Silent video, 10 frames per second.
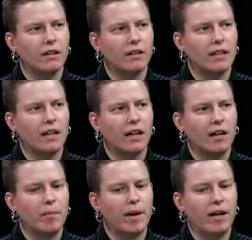Yeah,
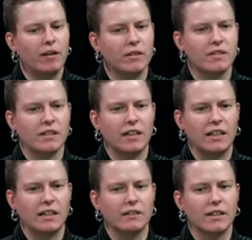about
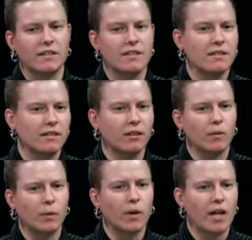
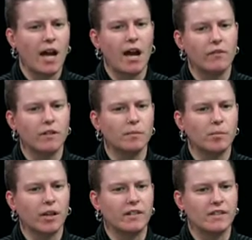we want to have the
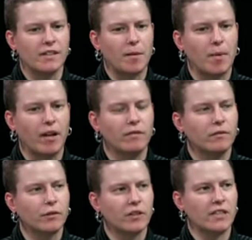prices up at
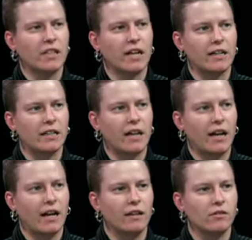
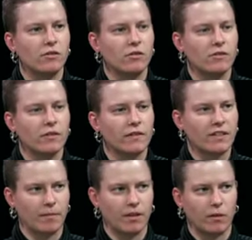$14.99 and do sort of the
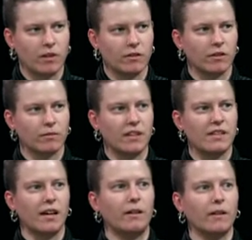same thing we do with
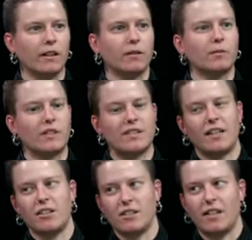retail, where we
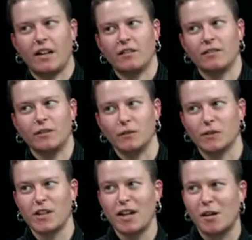stage it down over
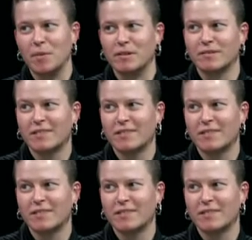time. And